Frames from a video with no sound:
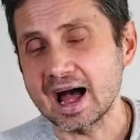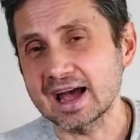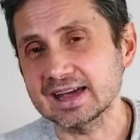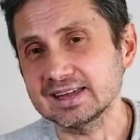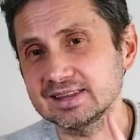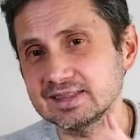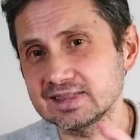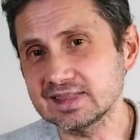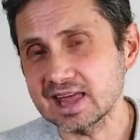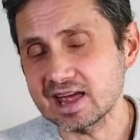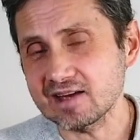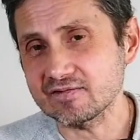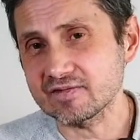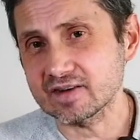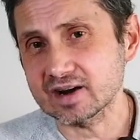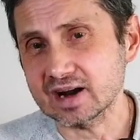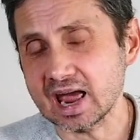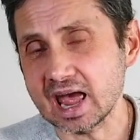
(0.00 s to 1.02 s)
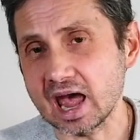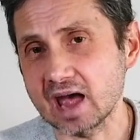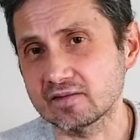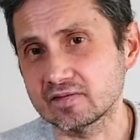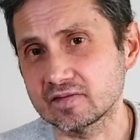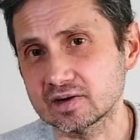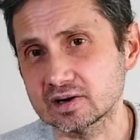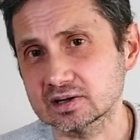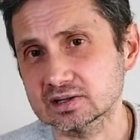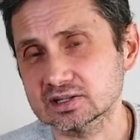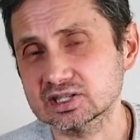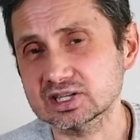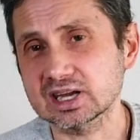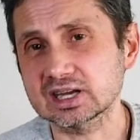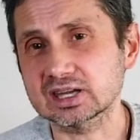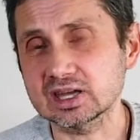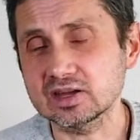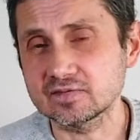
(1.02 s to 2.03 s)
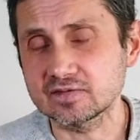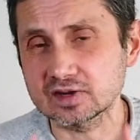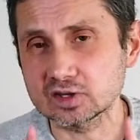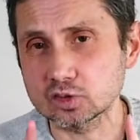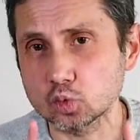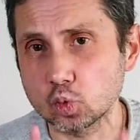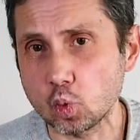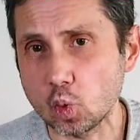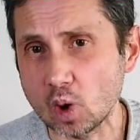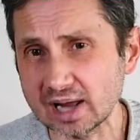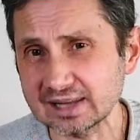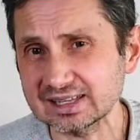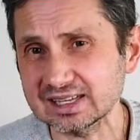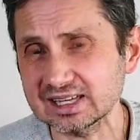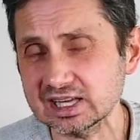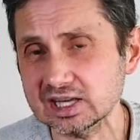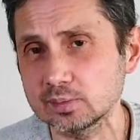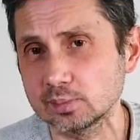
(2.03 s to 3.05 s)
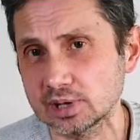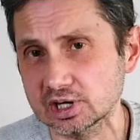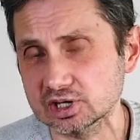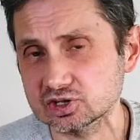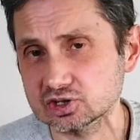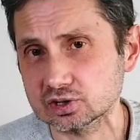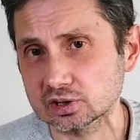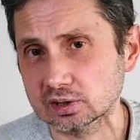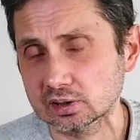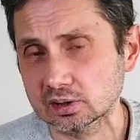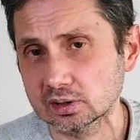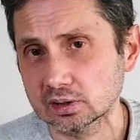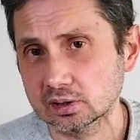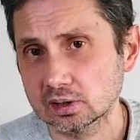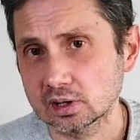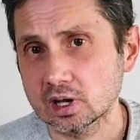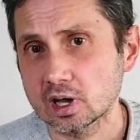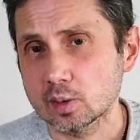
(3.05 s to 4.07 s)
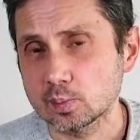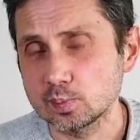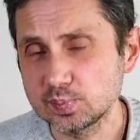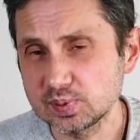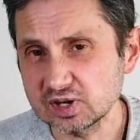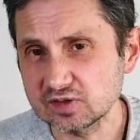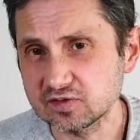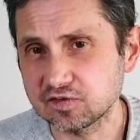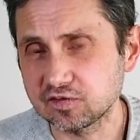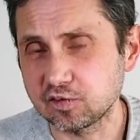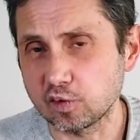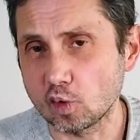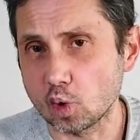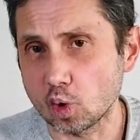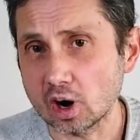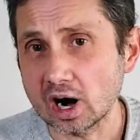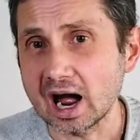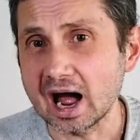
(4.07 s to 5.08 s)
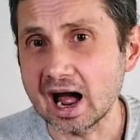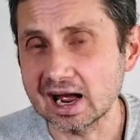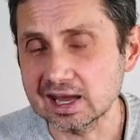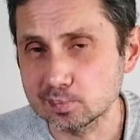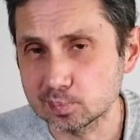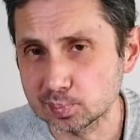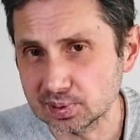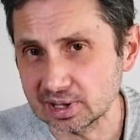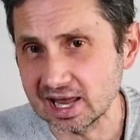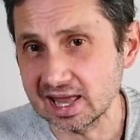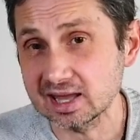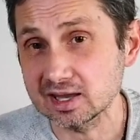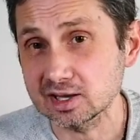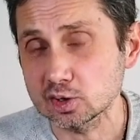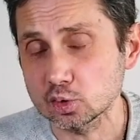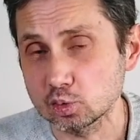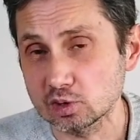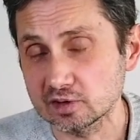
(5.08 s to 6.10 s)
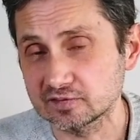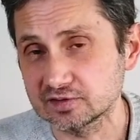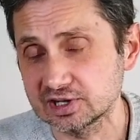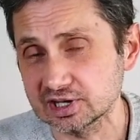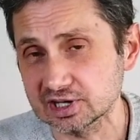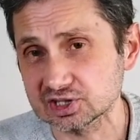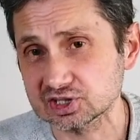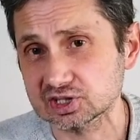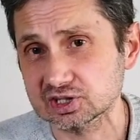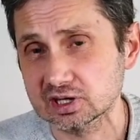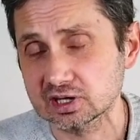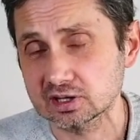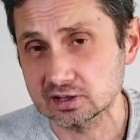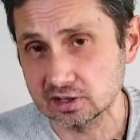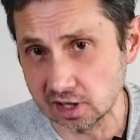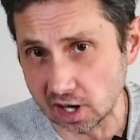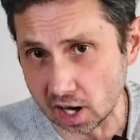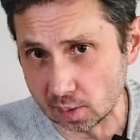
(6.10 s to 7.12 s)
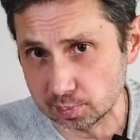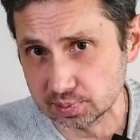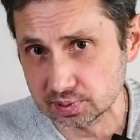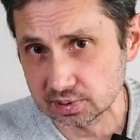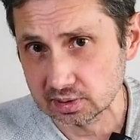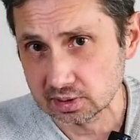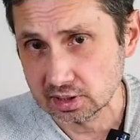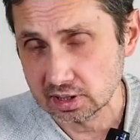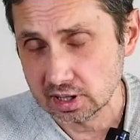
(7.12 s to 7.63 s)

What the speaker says: I never ever take even one image before I play with this knob.